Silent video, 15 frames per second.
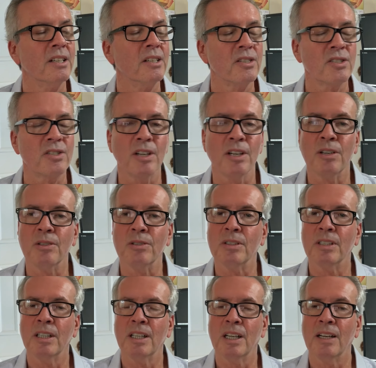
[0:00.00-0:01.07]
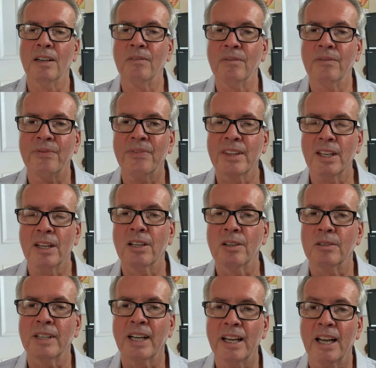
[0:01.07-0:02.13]
So, um, you
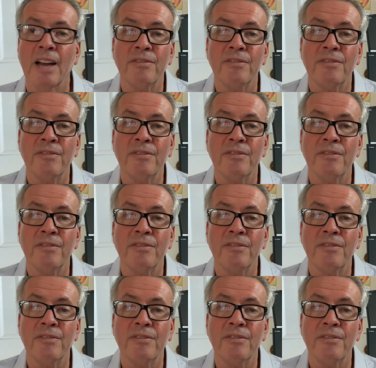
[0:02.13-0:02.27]
know, I,